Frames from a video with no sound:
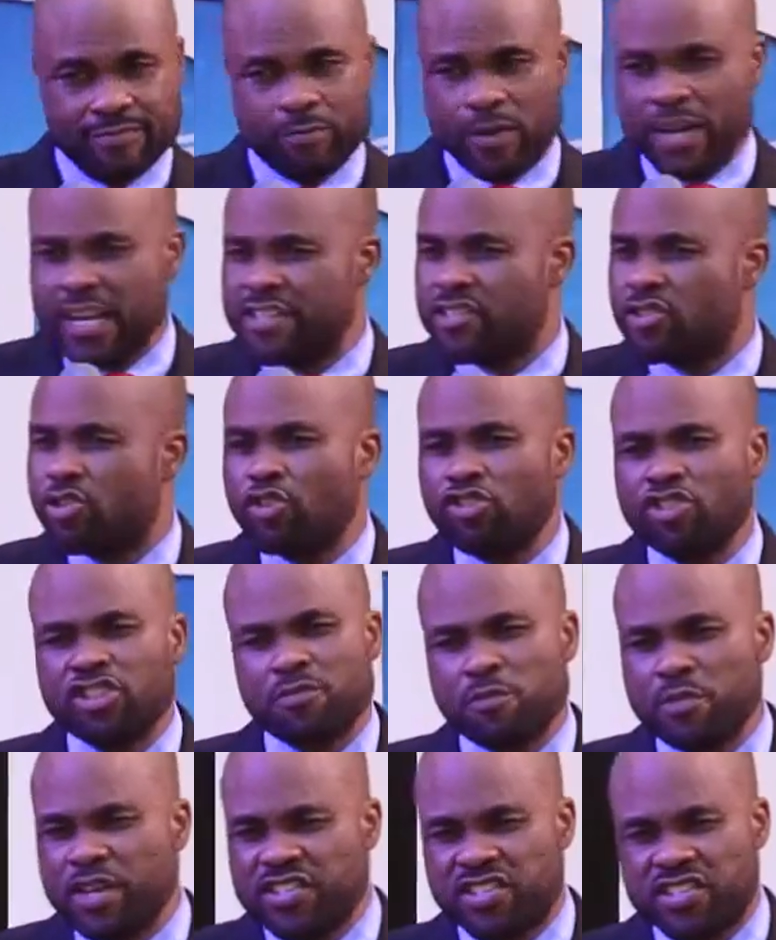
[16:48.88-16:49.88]
Please
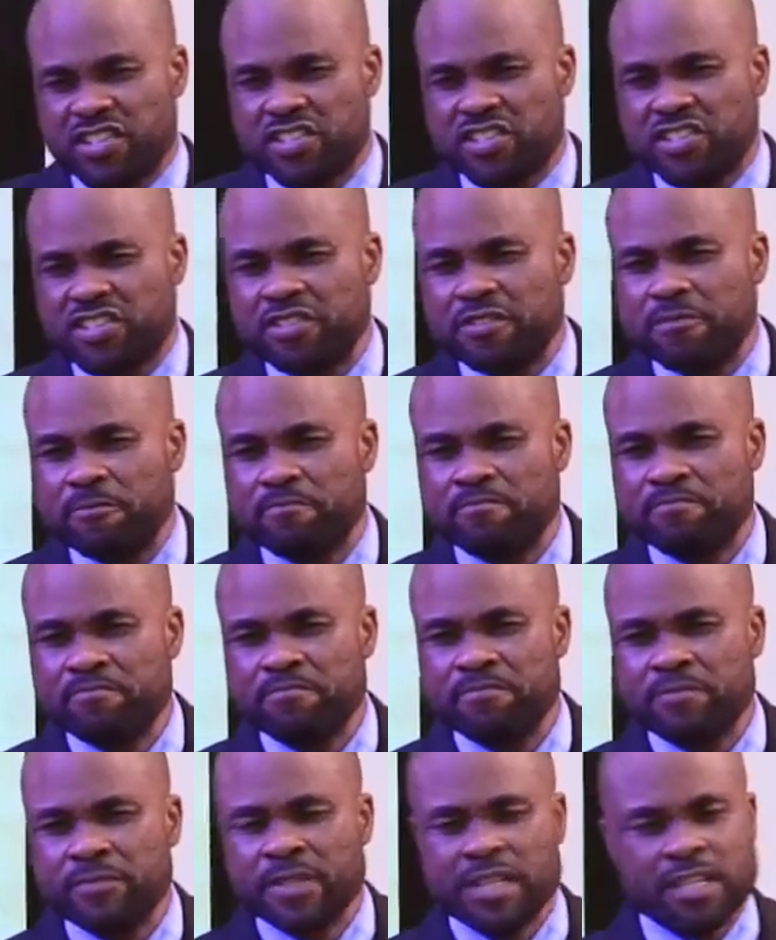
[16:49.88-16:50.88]
don't miss this.
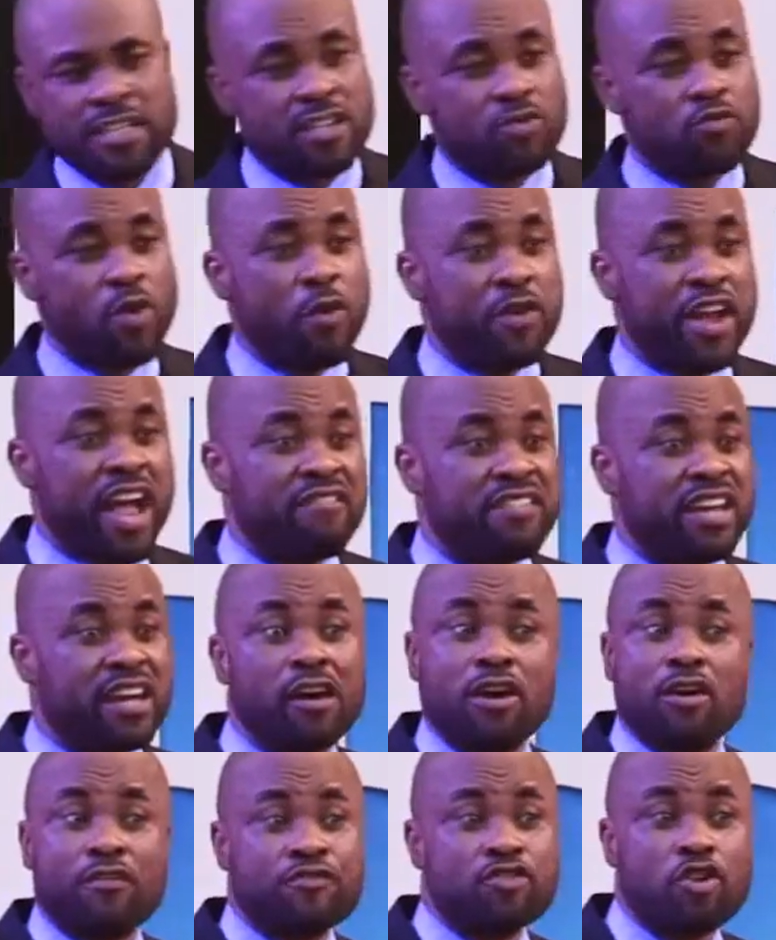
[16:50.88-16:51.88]
This is where we have a
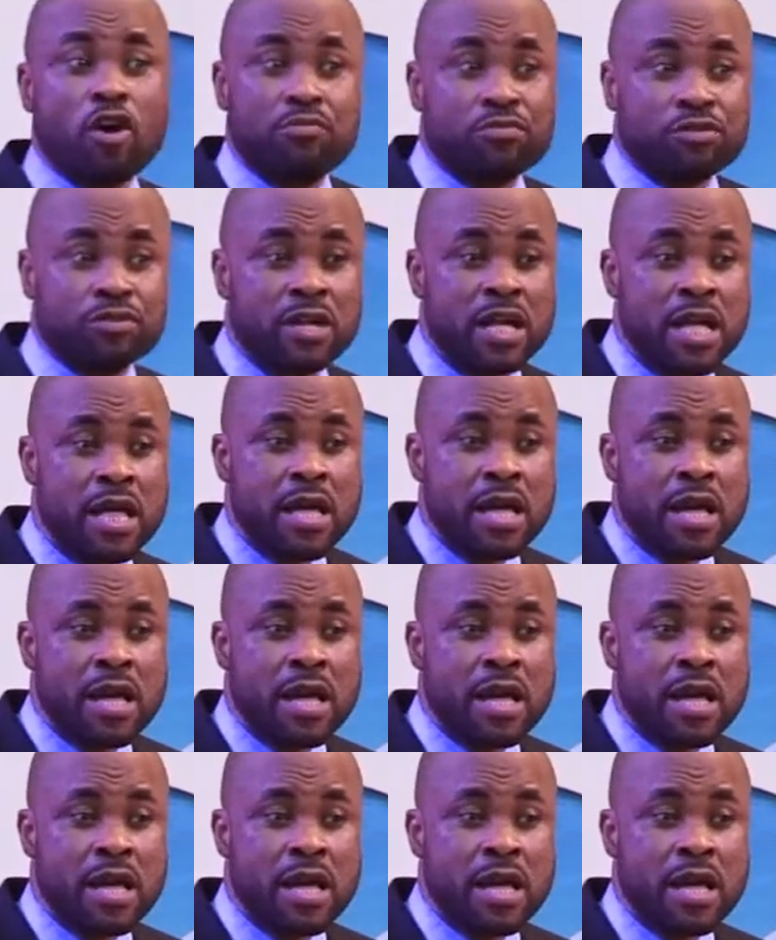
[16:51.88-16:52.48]
lot of trouble.